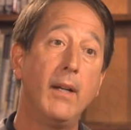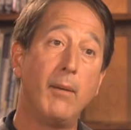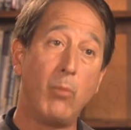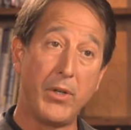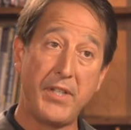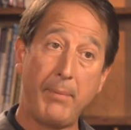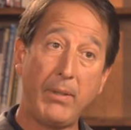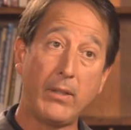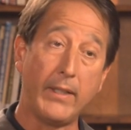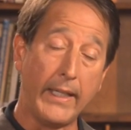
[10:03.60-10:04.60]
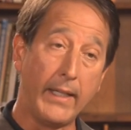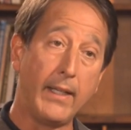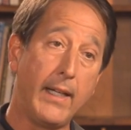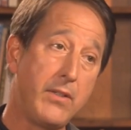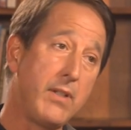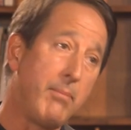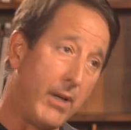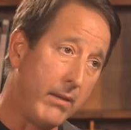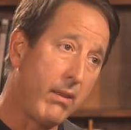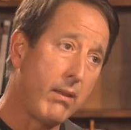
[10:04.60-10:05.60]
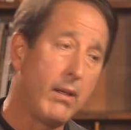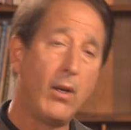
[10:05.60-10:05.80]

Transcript: More typically, it's a month